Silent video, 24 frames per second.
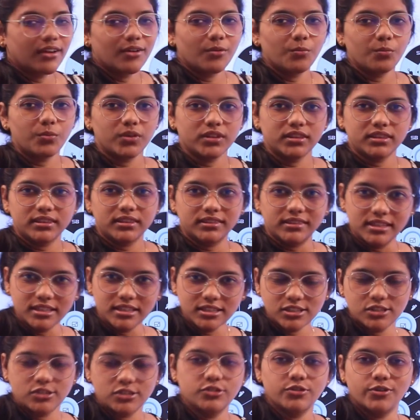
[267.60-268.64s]
with
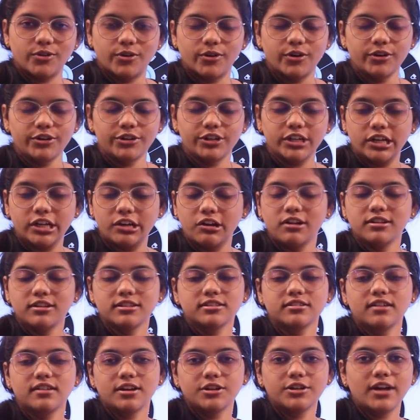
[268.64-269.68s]
this note, you
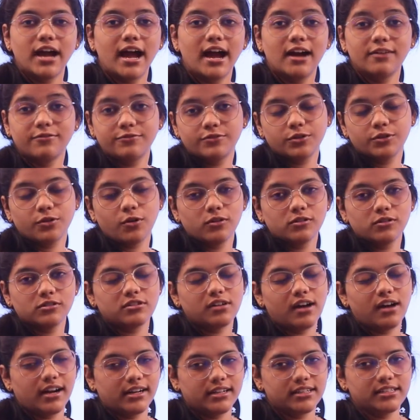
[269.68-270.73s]
have to also
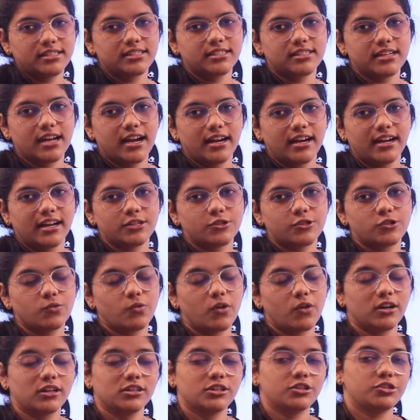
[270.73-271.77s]
understand as to
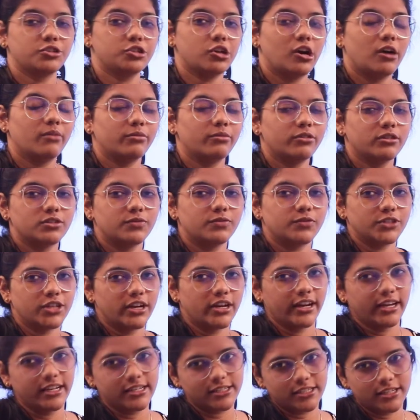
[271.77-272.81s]
what are the job roles which are
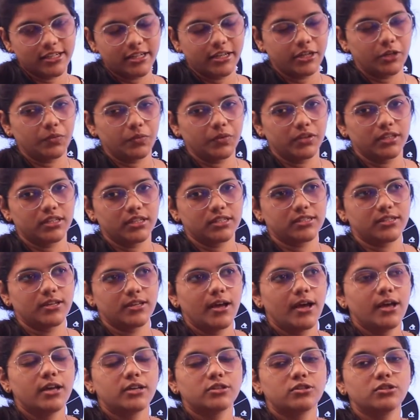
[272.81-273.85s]
interlinked with this,
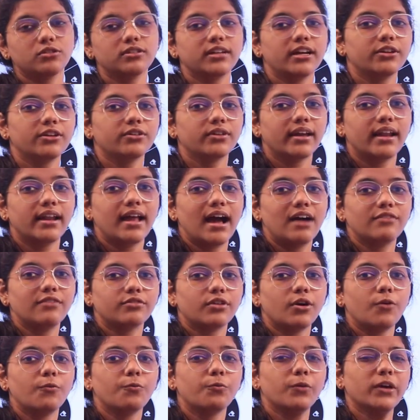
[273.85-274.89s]
so that you can have
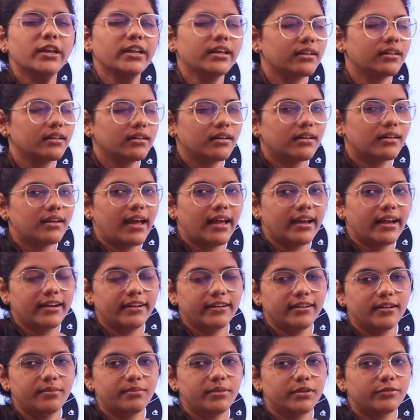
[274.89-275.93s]
a very clear
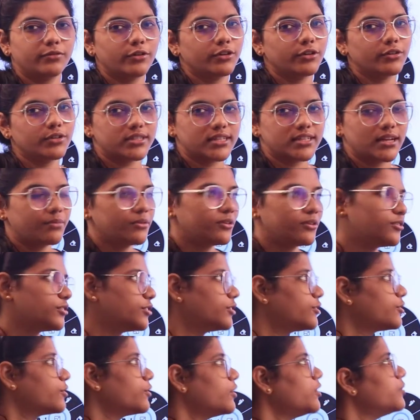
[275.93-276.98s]
idea before you step into
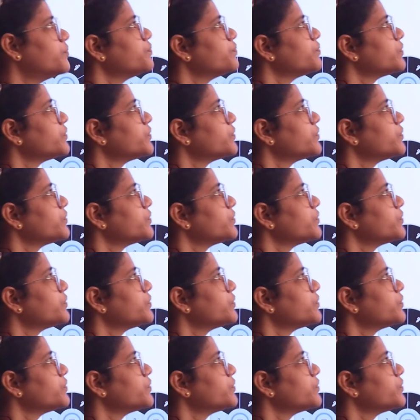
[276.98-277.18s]
the role.